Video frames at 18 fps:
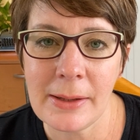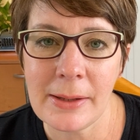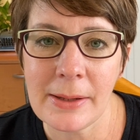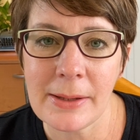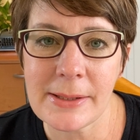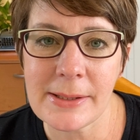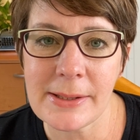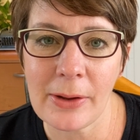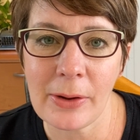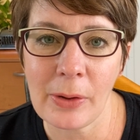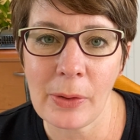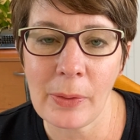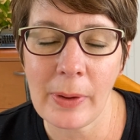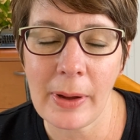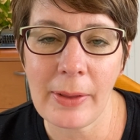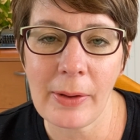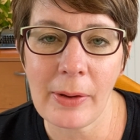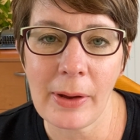
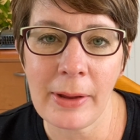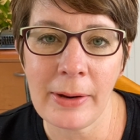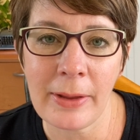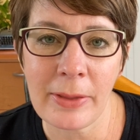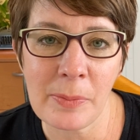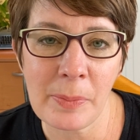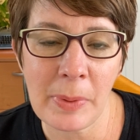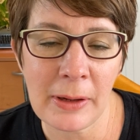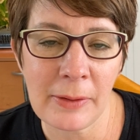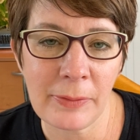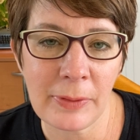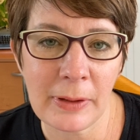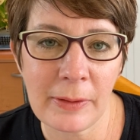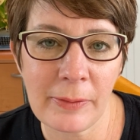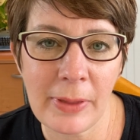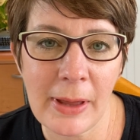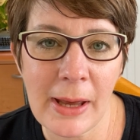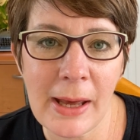So another benefit
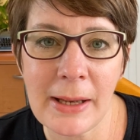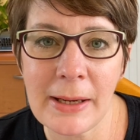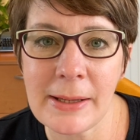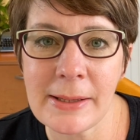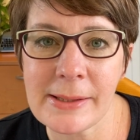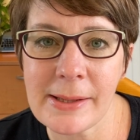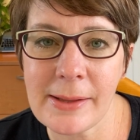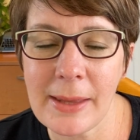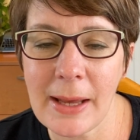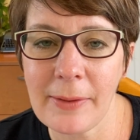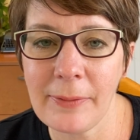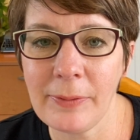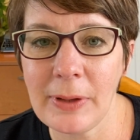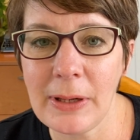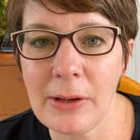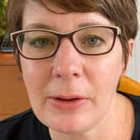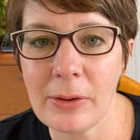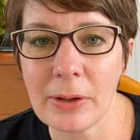of that is that
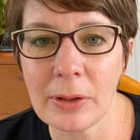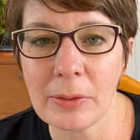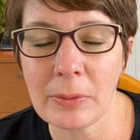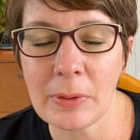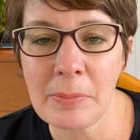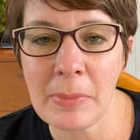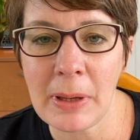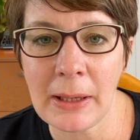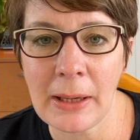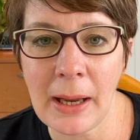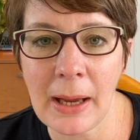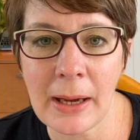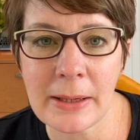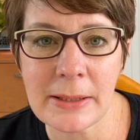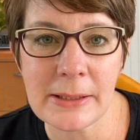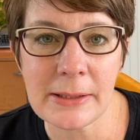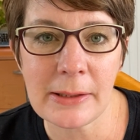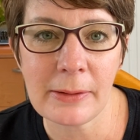video could remain
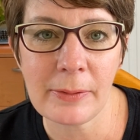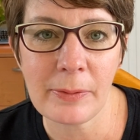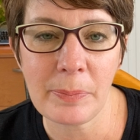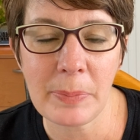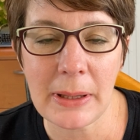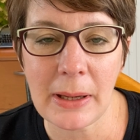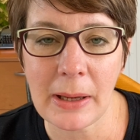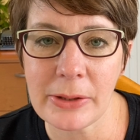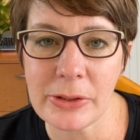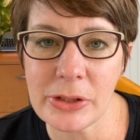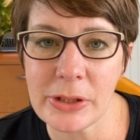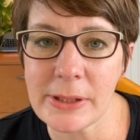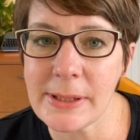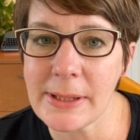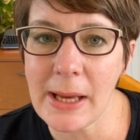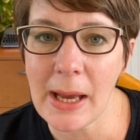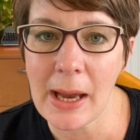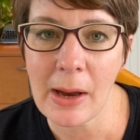active beyond
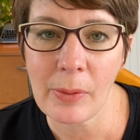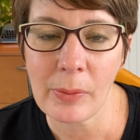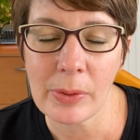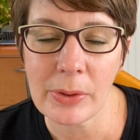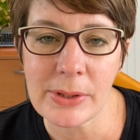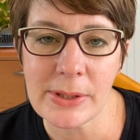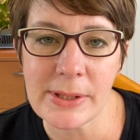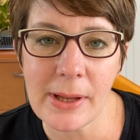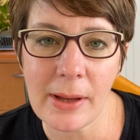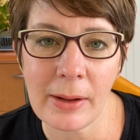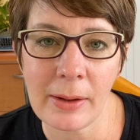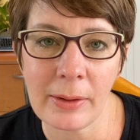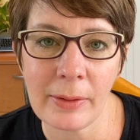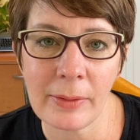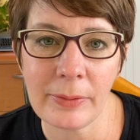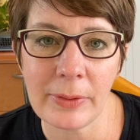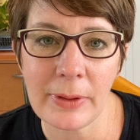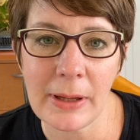just the hours
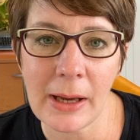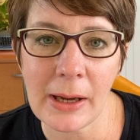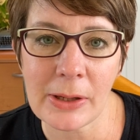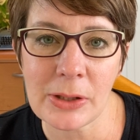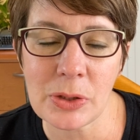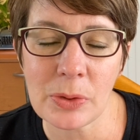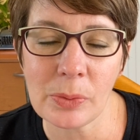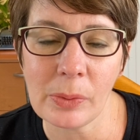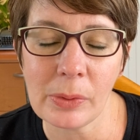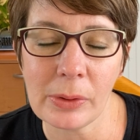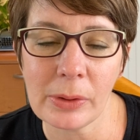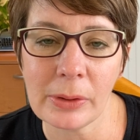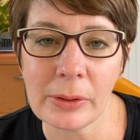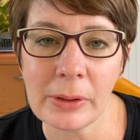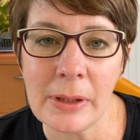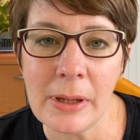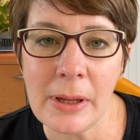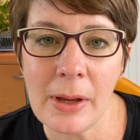of the
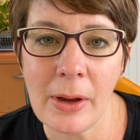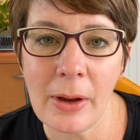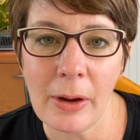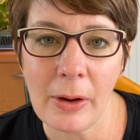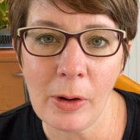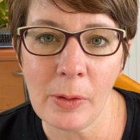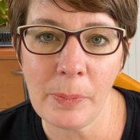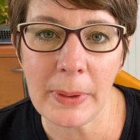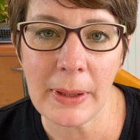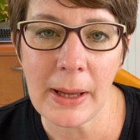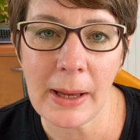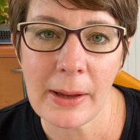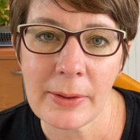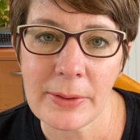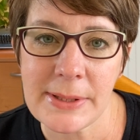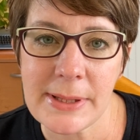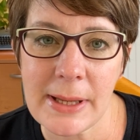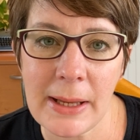actual open
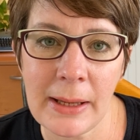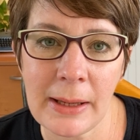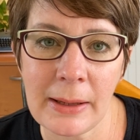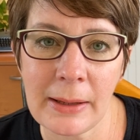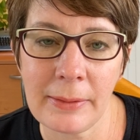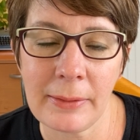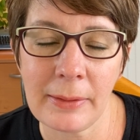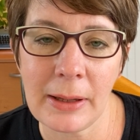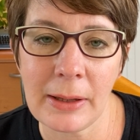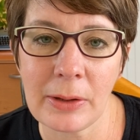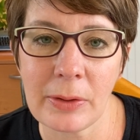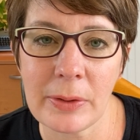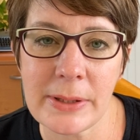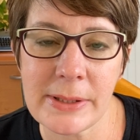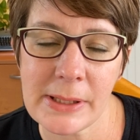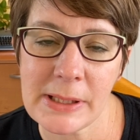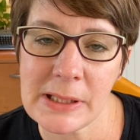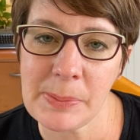house and
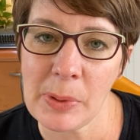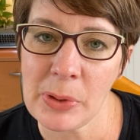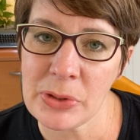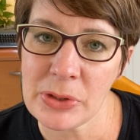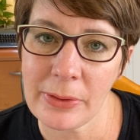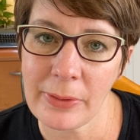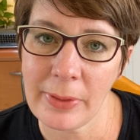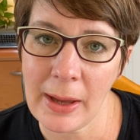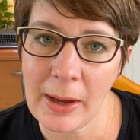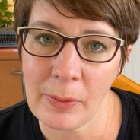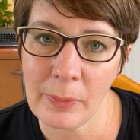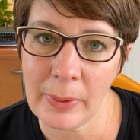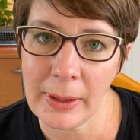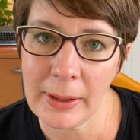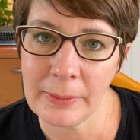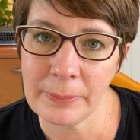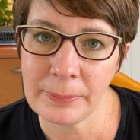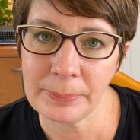increase exposure that
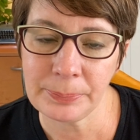way.